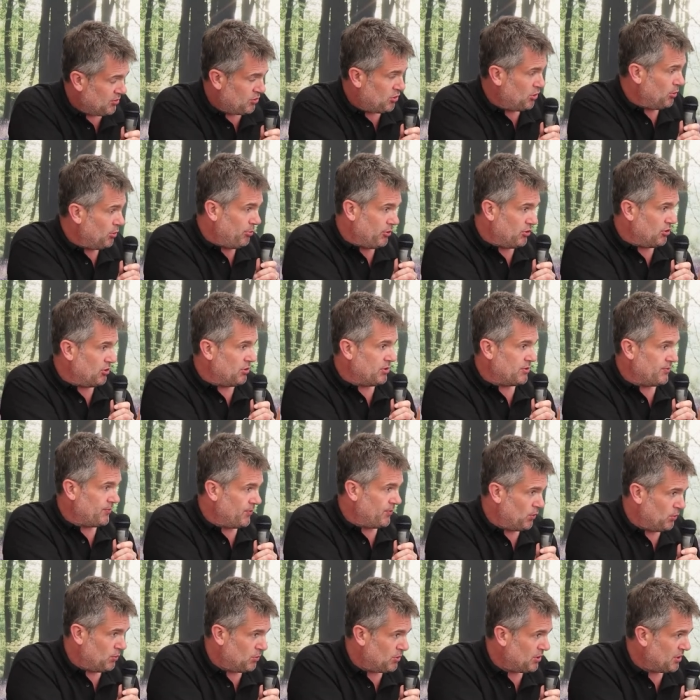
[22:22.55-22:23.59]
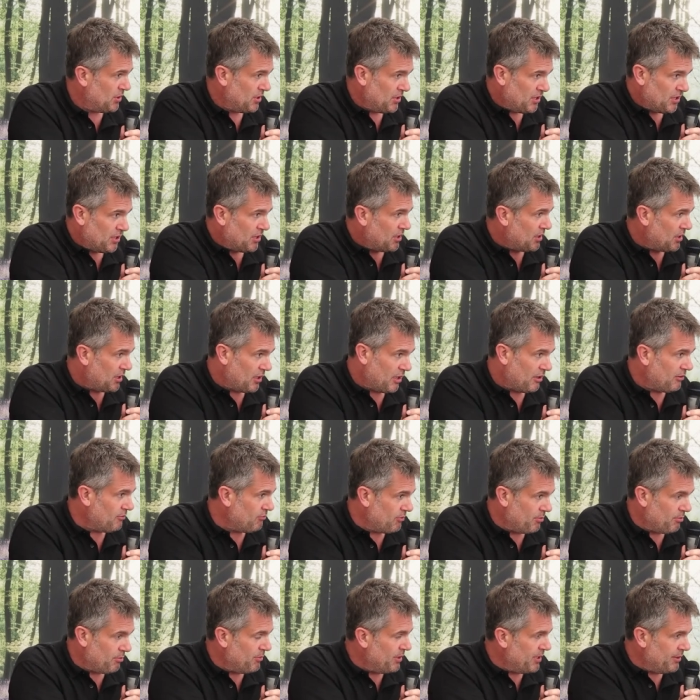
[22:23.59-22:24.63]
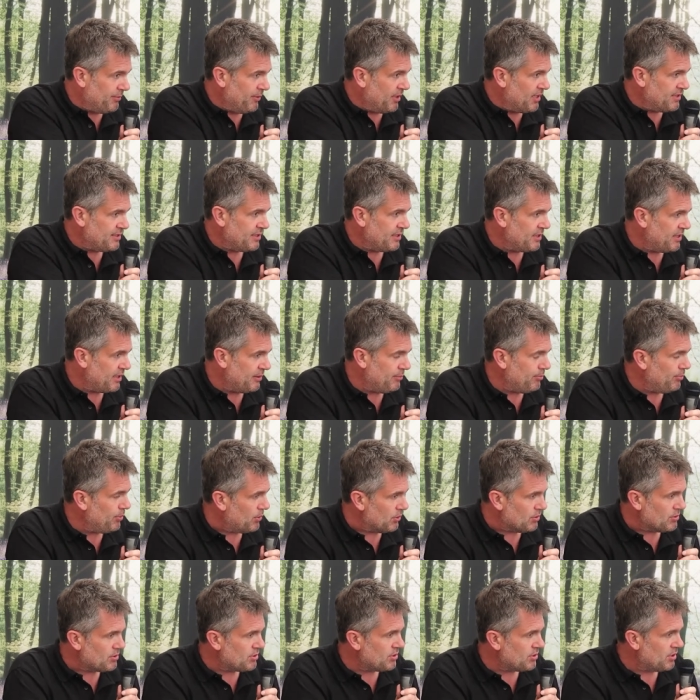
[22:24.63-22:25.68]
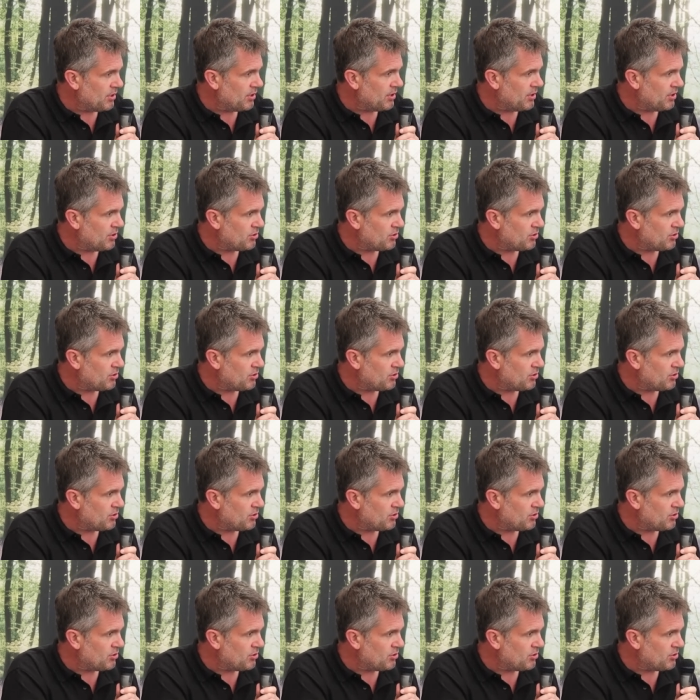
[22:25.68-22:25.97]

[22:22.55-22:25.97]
produce food, minimizing the inputs?